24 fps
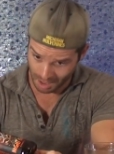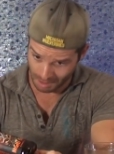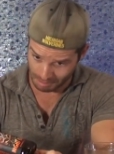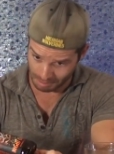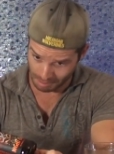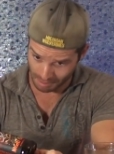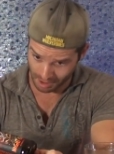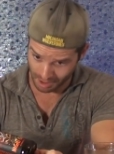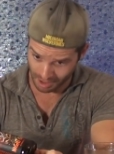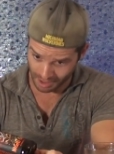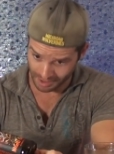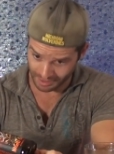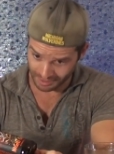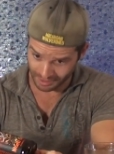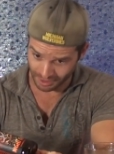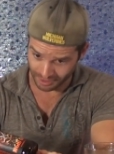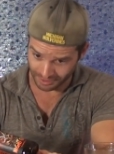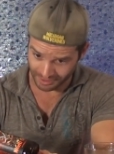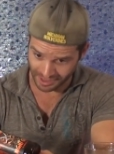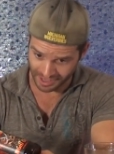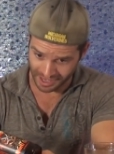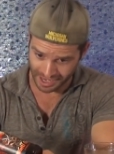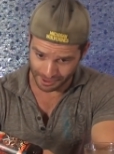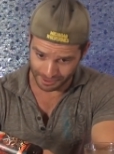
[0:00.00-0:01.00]
But
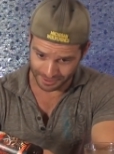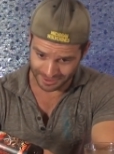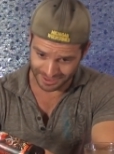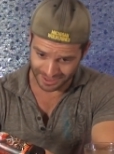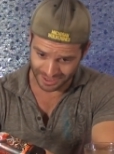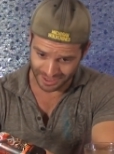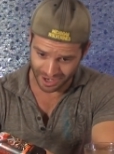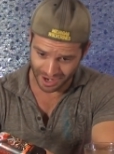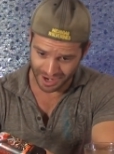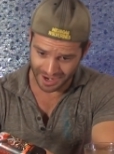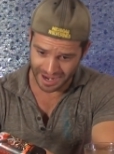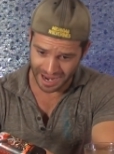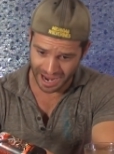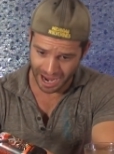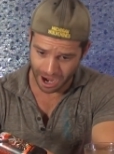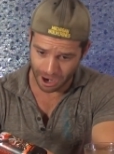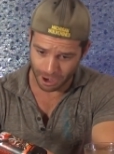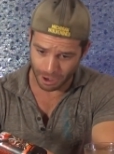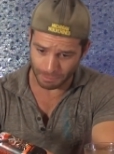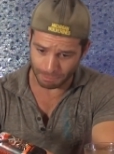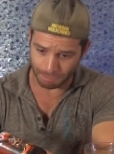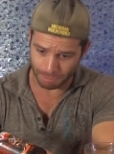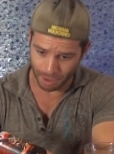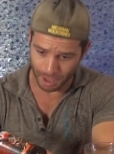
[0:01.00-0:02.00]
okay, it was Night
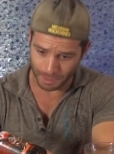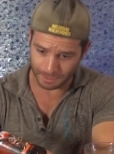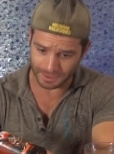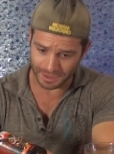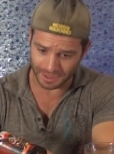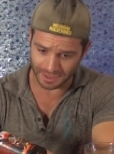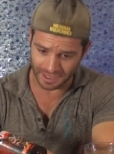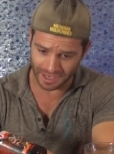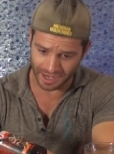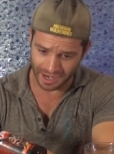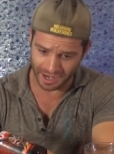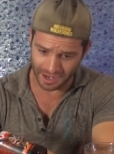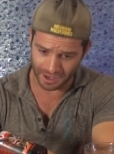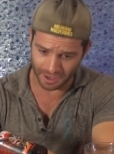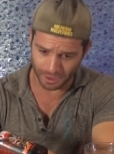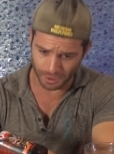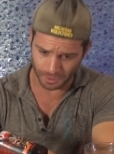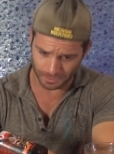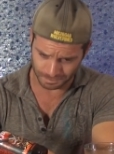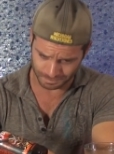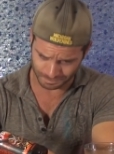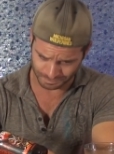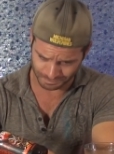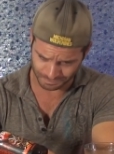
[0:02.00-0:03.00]
Owl Pumpkin
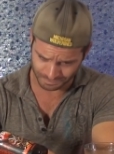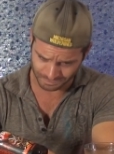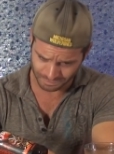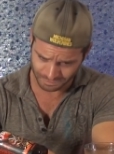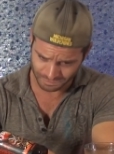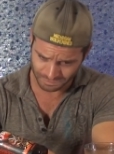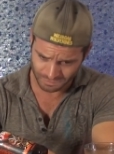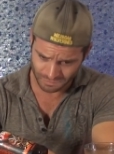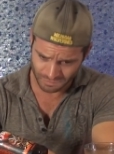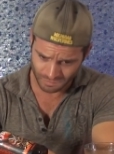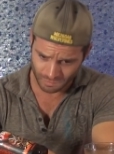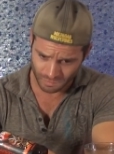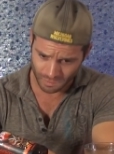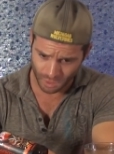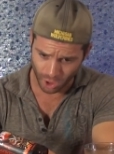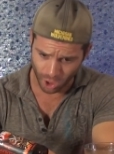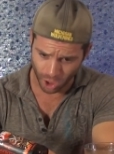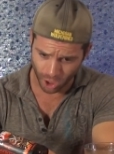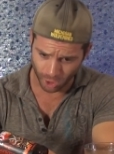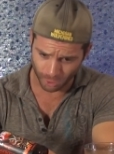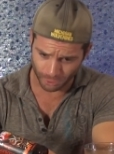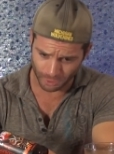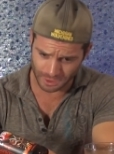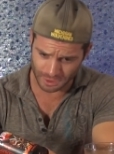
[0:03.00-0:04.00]
Ale.
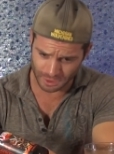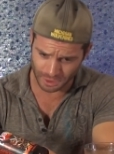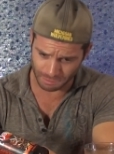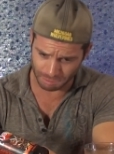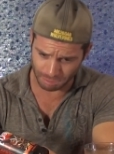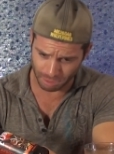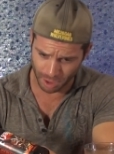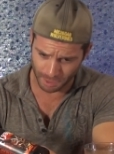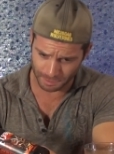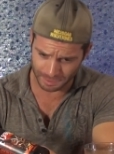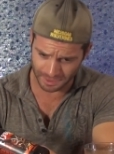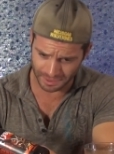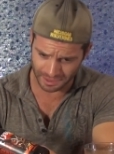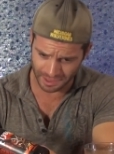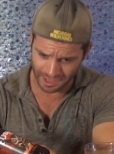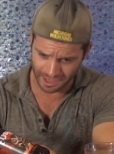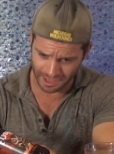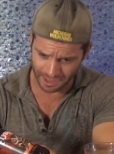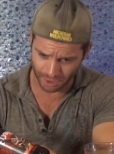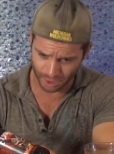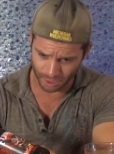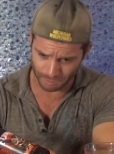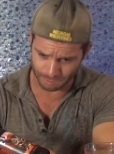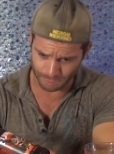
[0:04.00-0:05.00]
Our original pumpkin
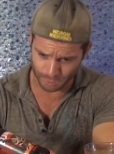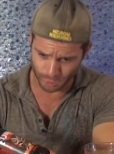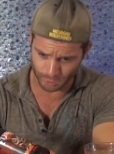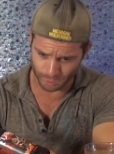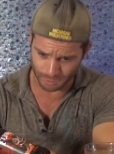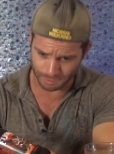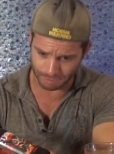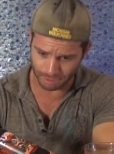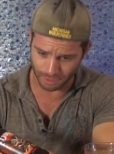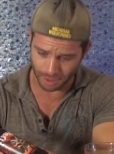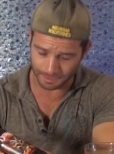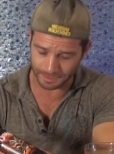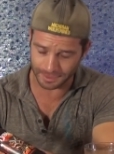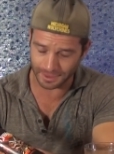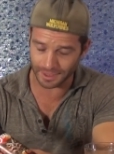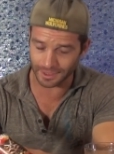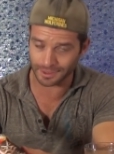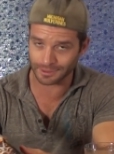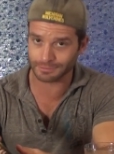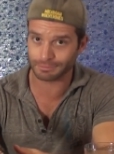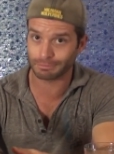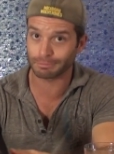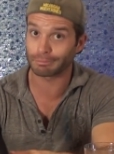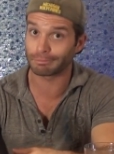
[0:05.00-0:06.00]
ale brewed with
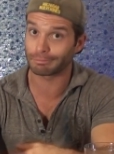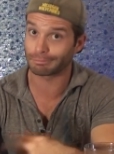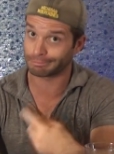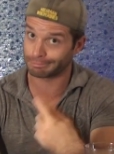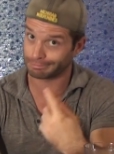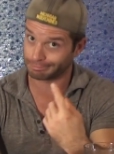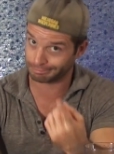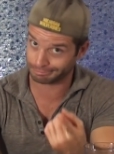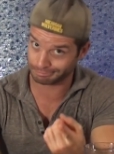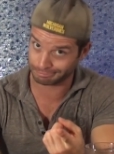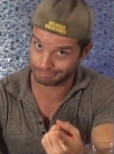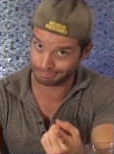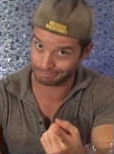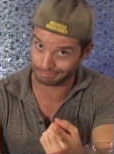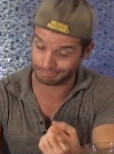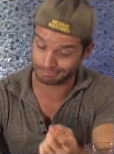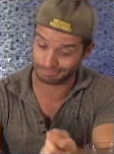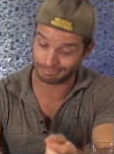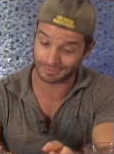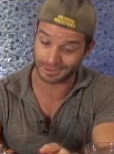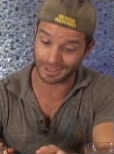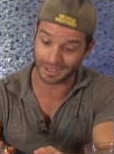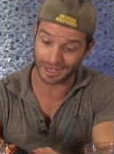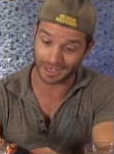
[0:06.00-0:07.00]
pumpkin.
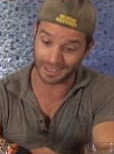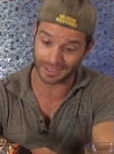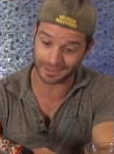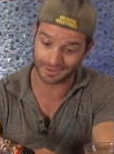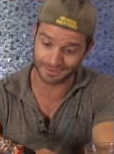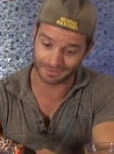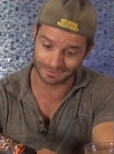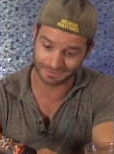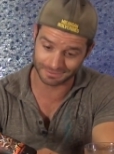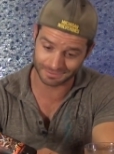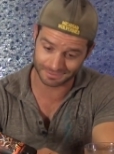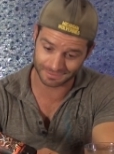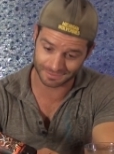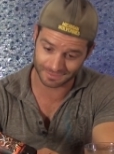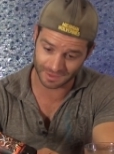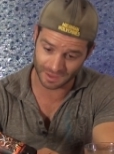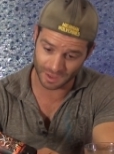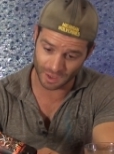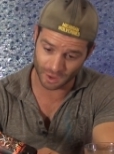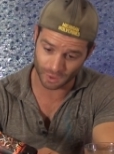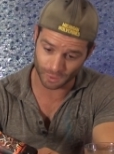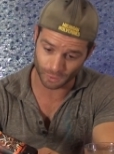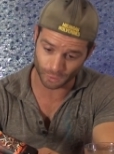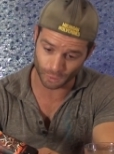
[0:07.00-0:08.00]
Got it.
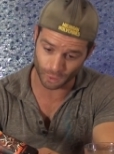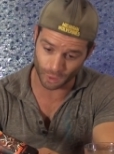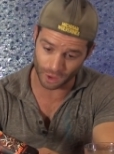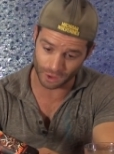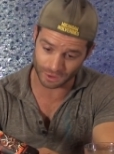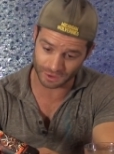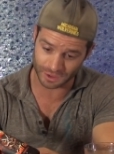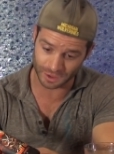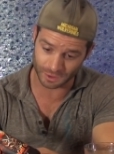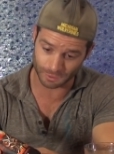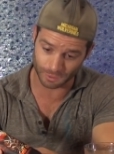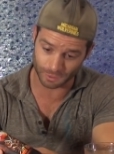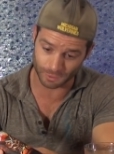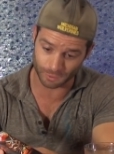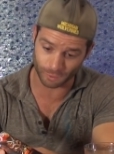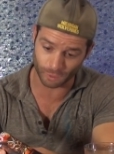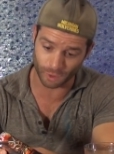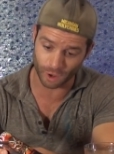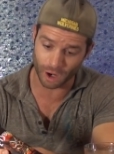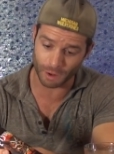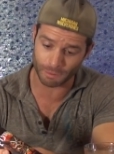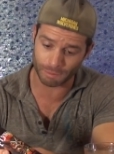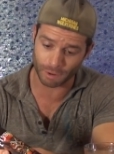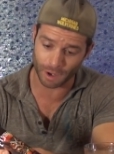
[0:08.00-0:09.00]
Roasted with
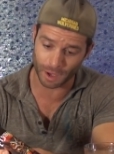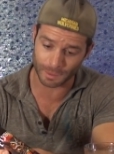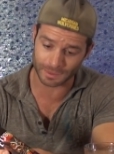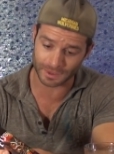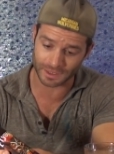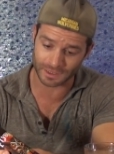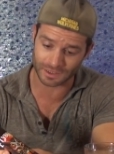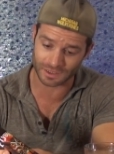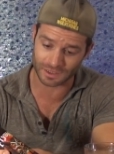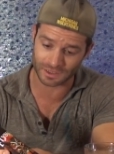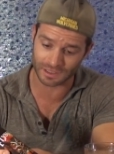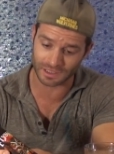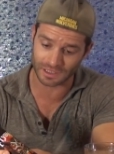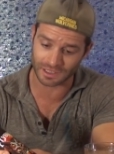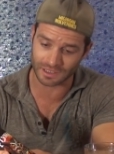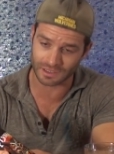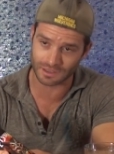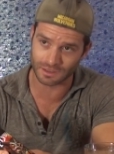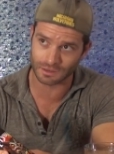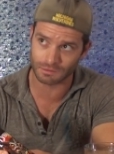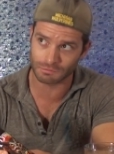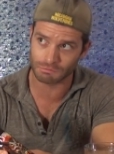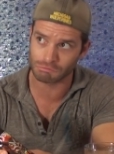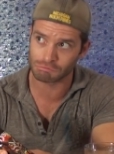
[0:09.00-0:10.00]
raw pumpkin
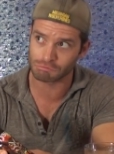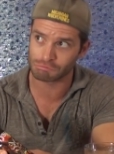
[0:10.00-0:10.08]
seeds.